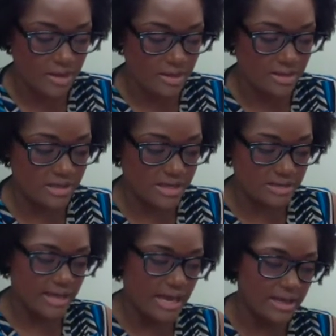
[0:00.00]
things like
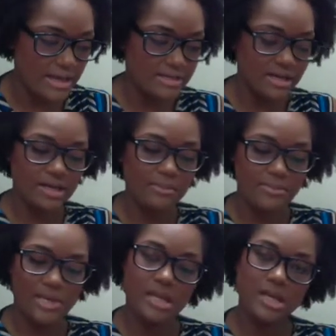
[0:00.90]
that, it's going to
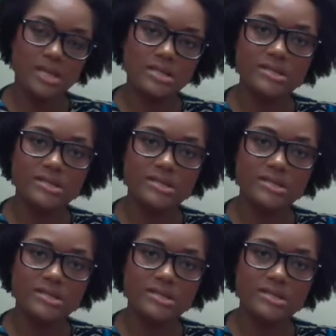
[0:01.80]
be